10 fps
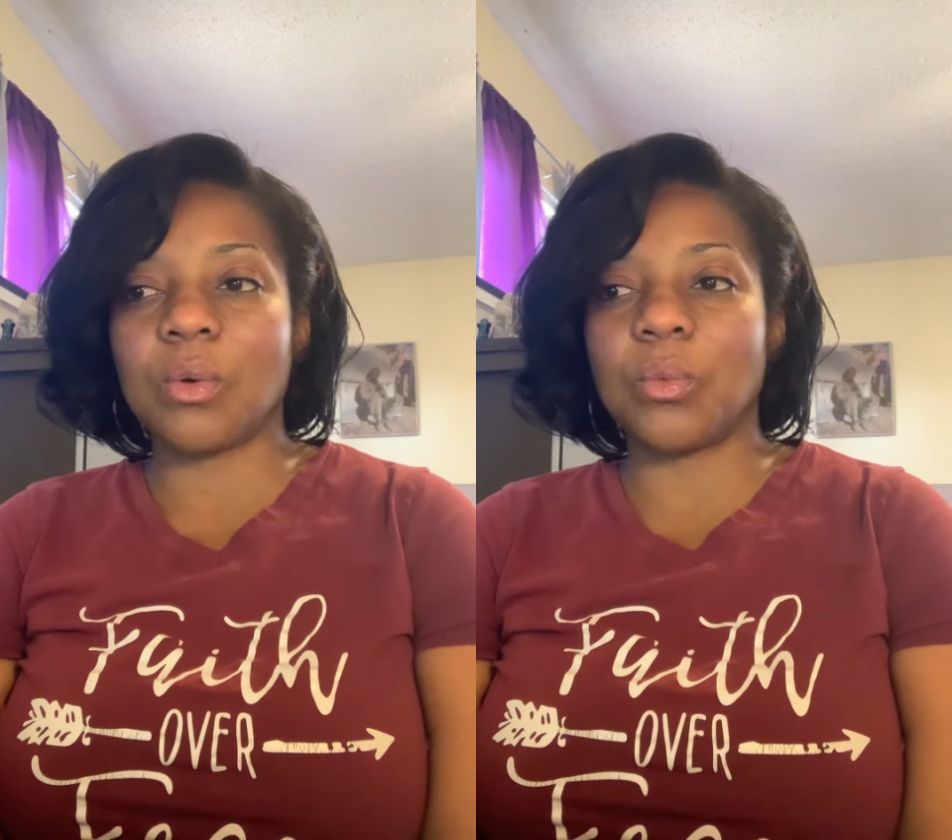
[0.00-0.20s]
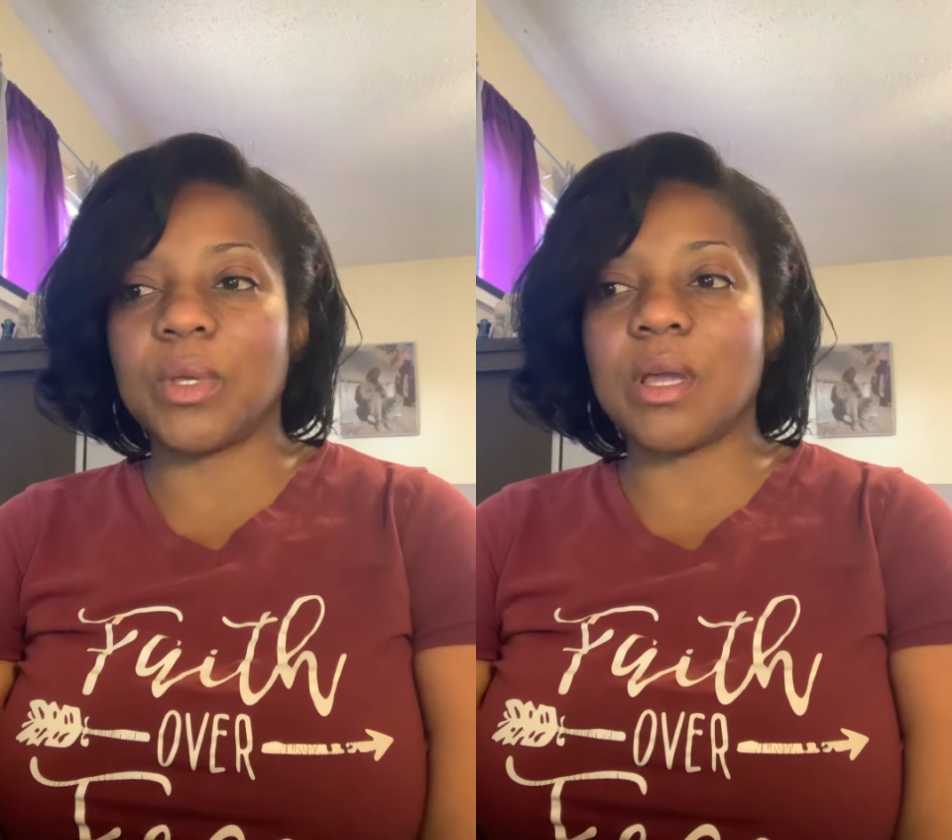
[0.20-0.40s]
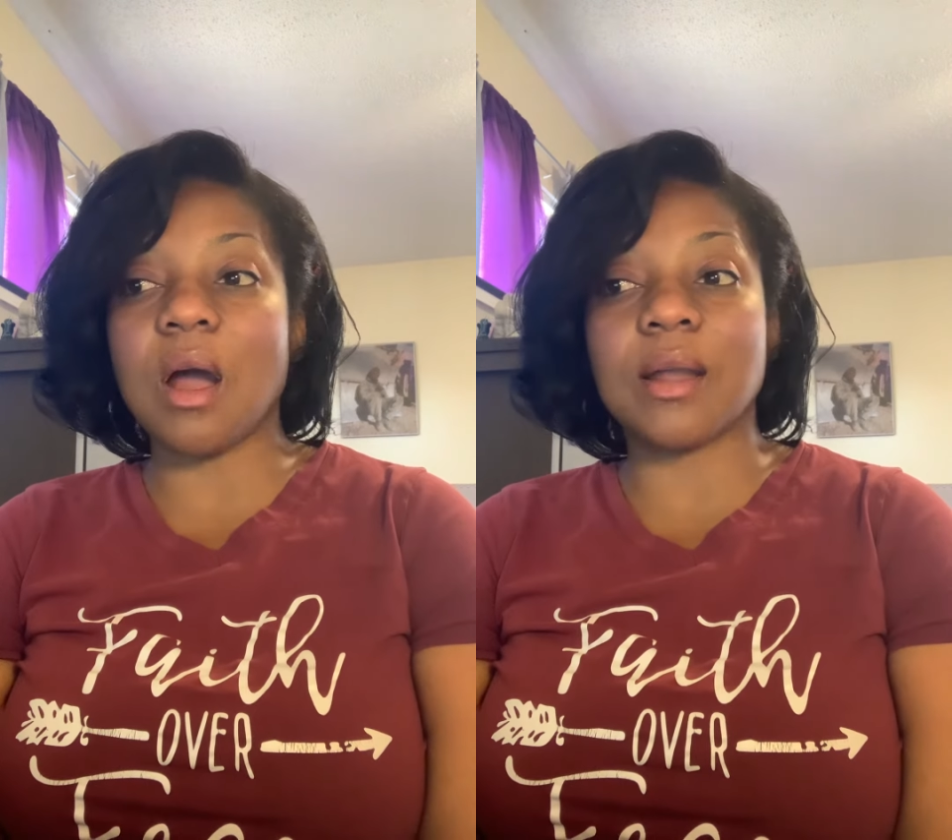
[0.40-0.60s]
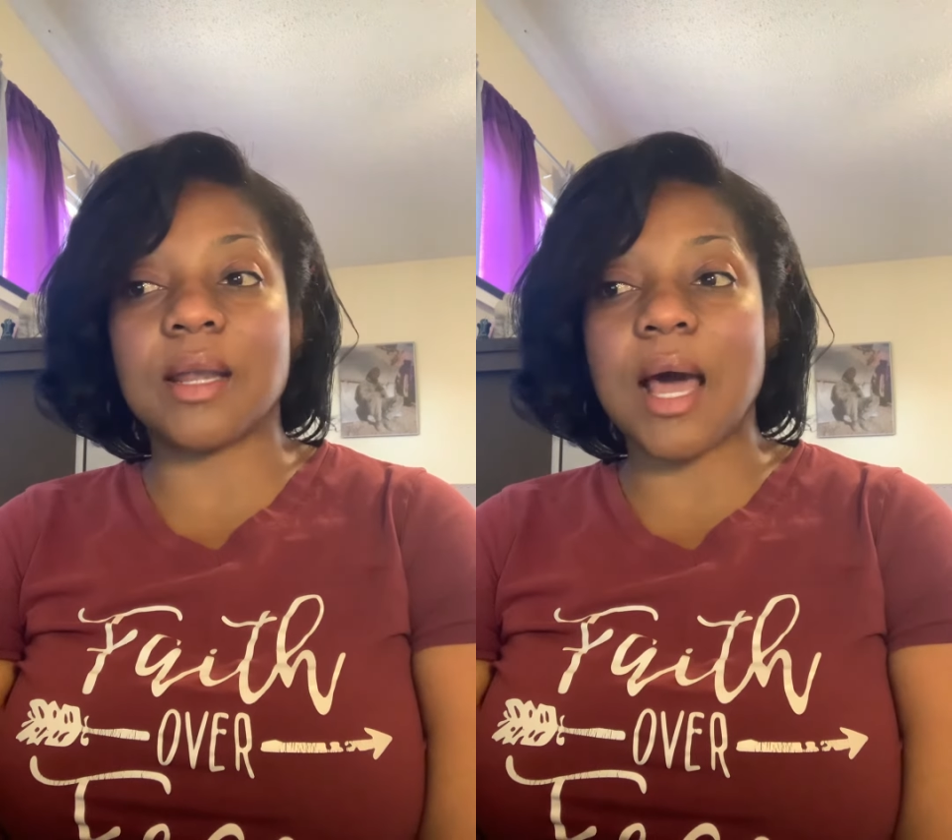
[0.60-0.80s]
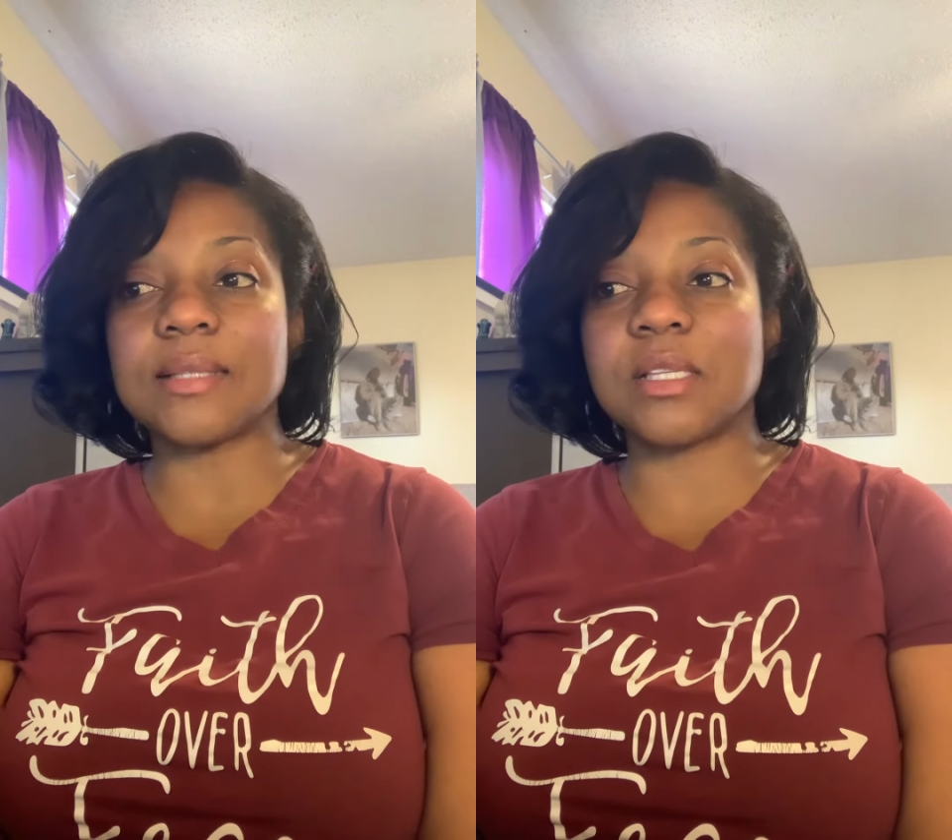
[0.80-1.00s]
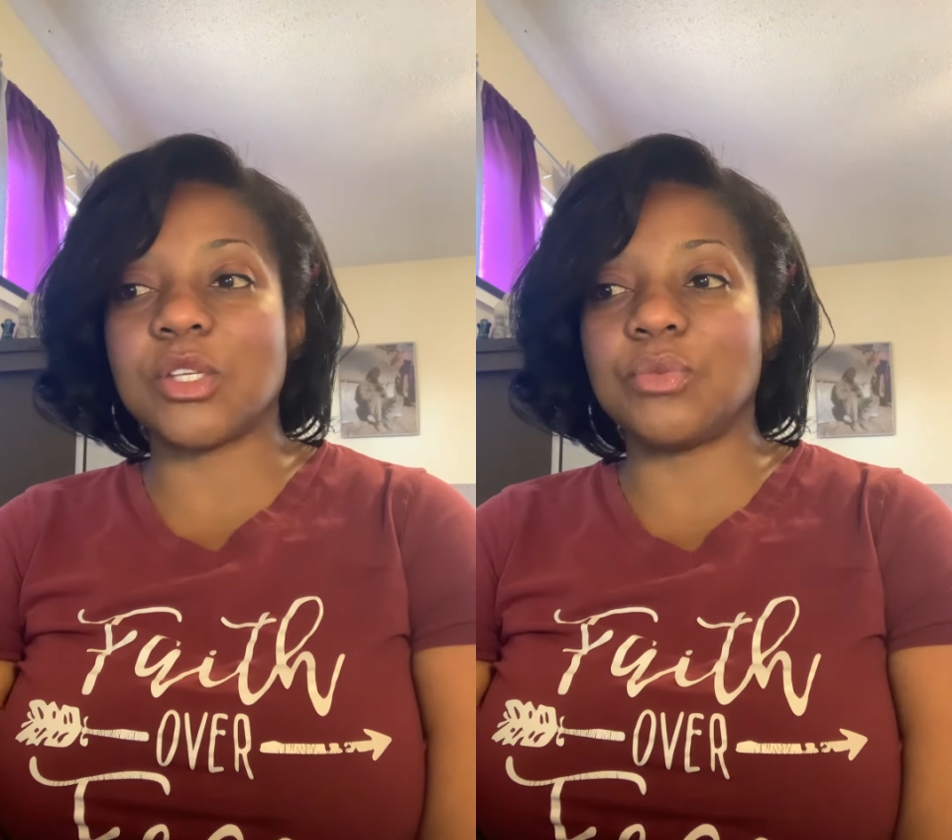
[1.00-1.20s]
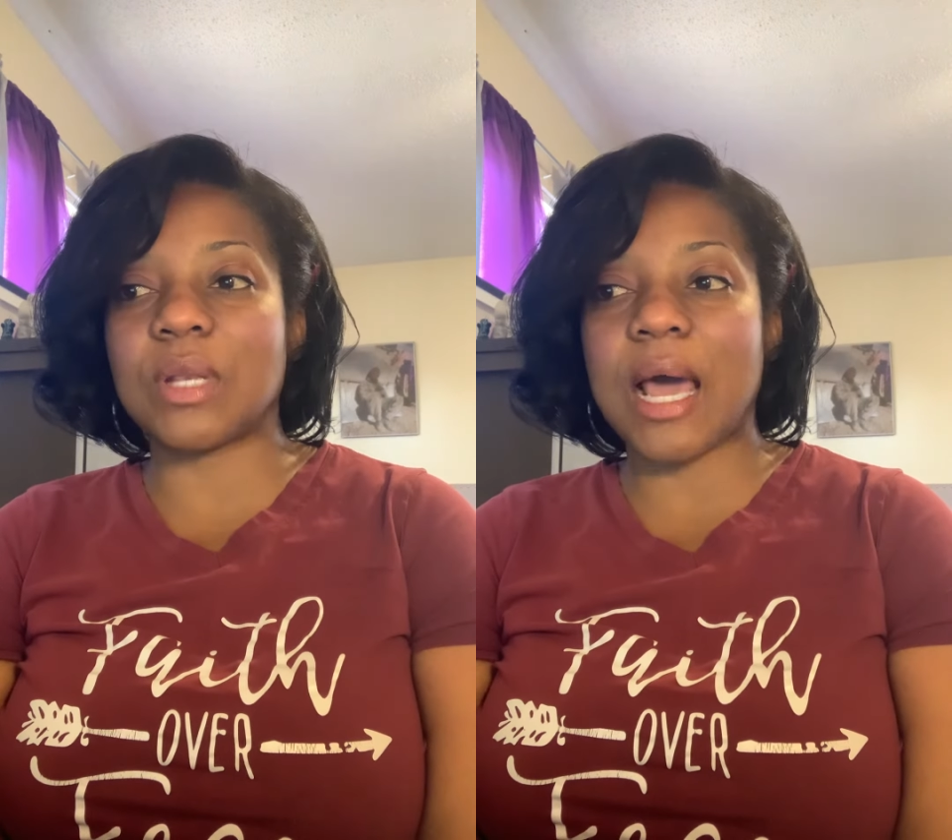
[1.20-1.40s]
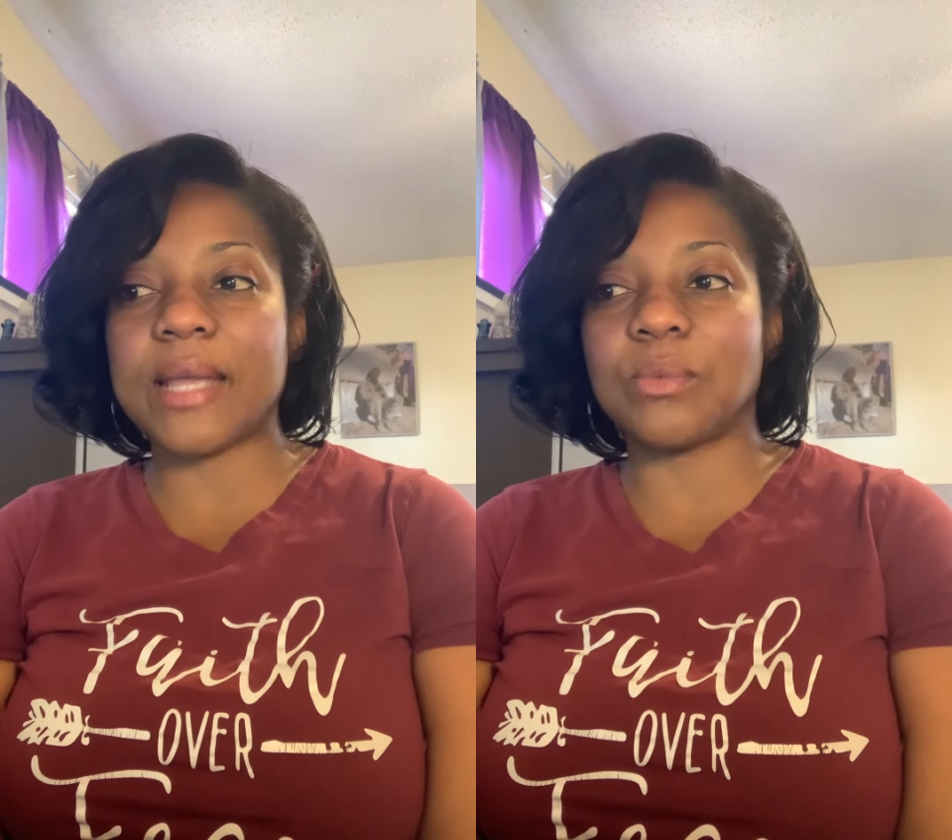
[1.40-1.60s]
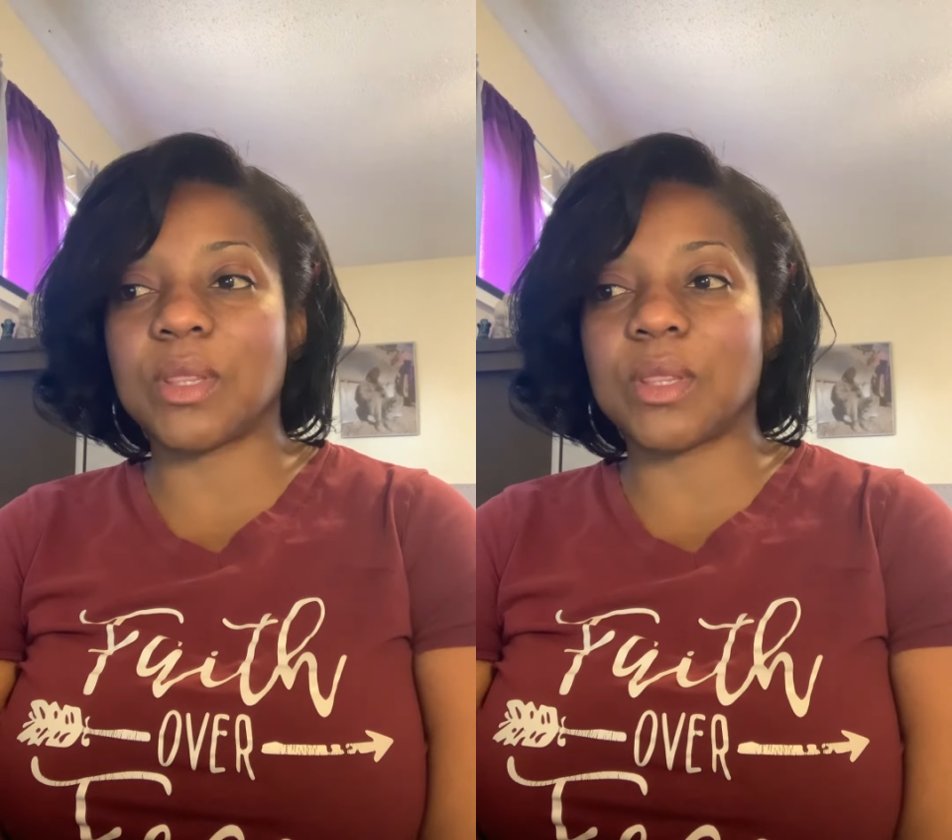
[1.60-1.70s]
We are not to unite